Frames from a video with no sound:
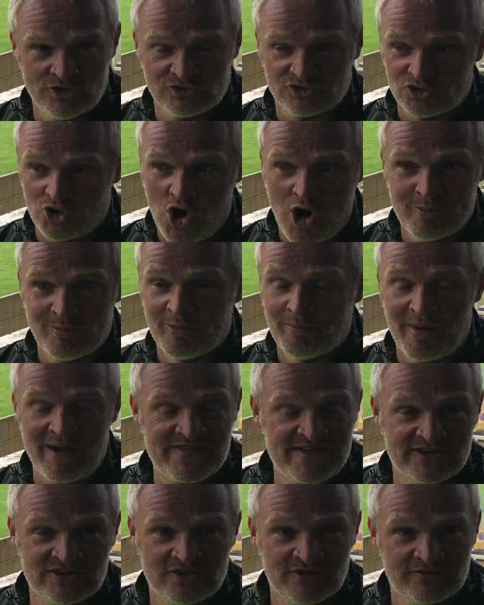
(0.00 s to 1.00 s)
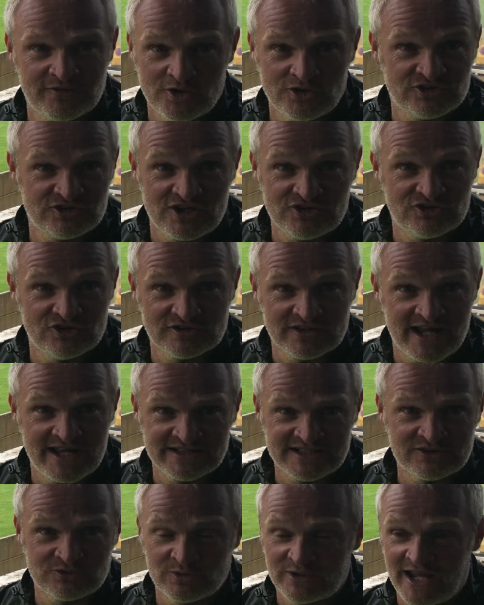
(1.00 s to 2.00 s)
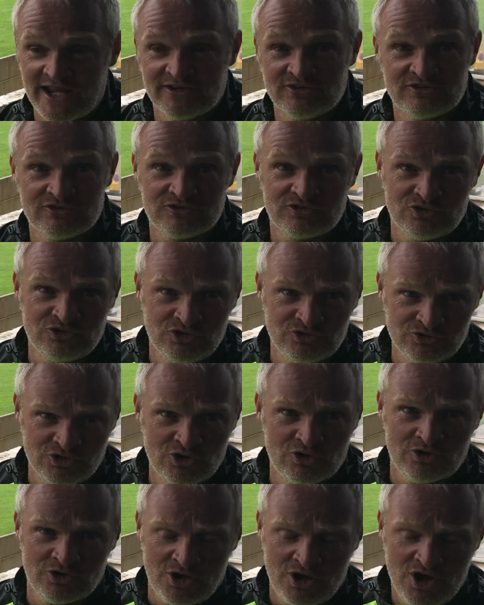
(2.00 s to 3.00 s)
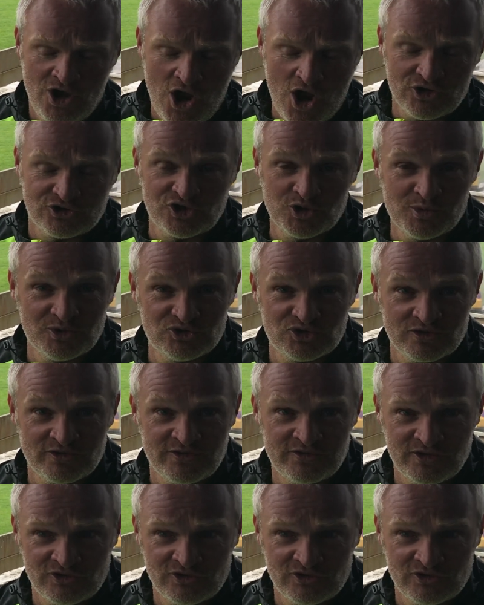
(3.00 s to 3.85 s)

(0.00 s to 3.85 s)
the start, but by the end of the first session, like lads were getting, you know, to know each other.